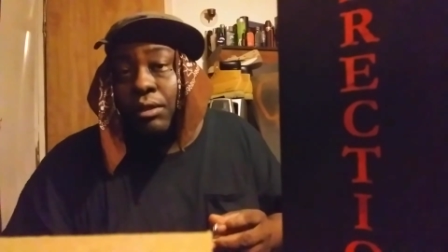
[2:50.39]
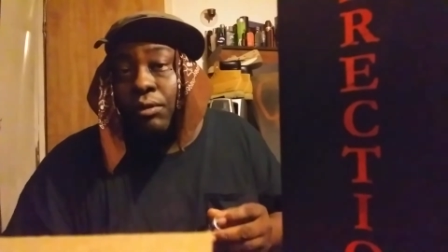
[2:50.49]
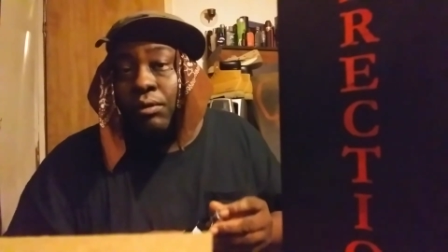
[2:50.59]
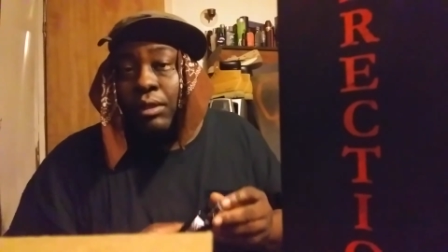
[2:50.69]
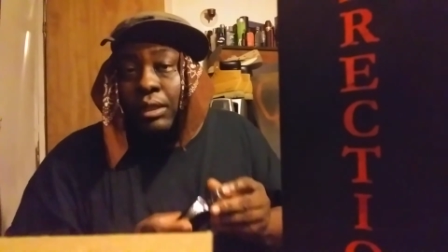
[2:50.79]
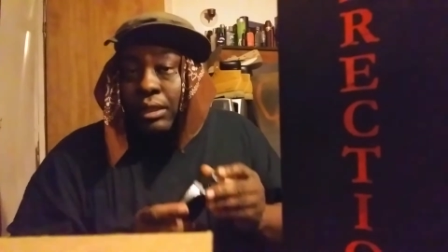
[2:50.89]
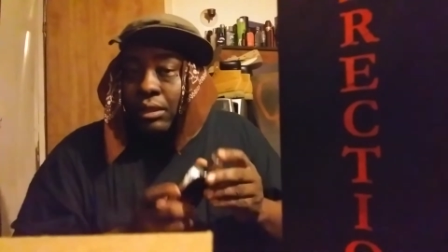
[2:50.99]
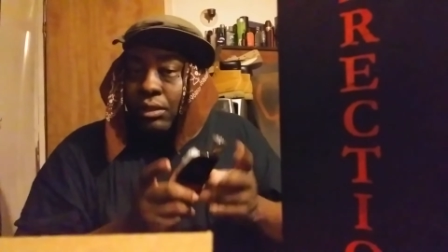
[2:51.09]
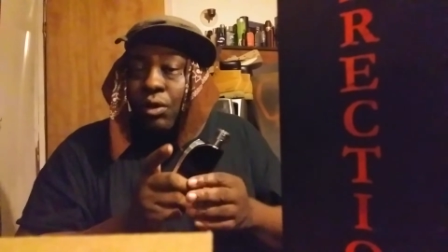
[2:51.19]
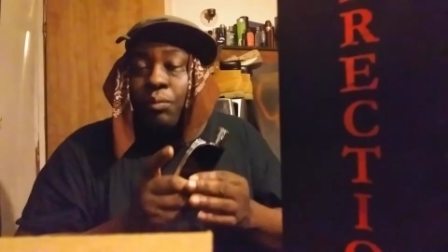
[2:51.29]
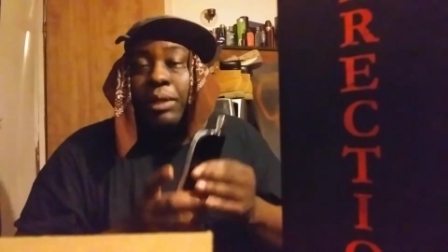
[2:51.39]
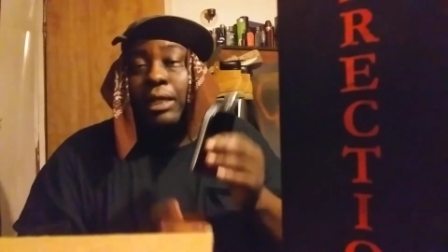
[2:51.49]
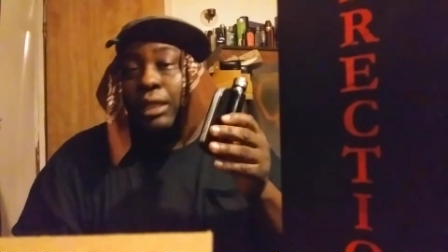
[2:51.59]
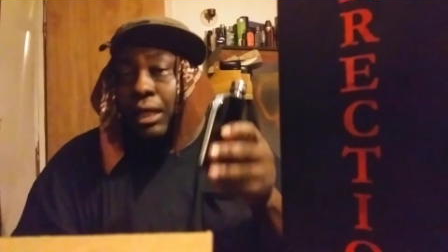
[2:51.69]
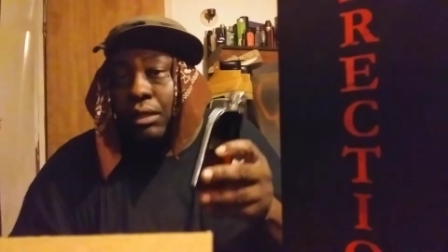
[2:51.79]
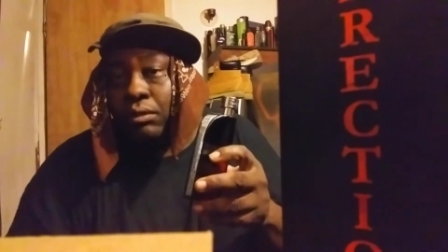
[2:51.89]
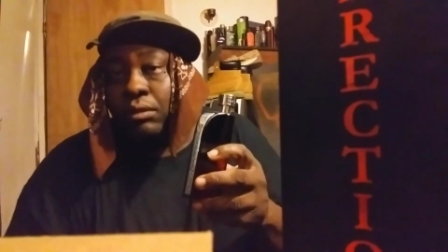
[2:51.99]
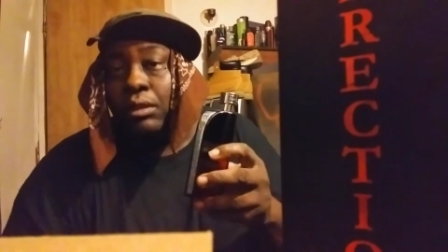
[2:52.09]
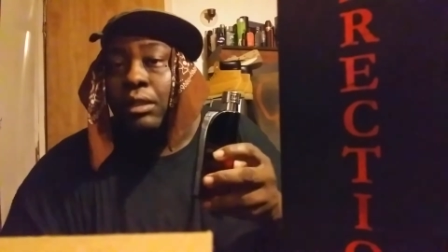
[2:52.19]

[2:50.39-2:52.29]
You know, no big deal.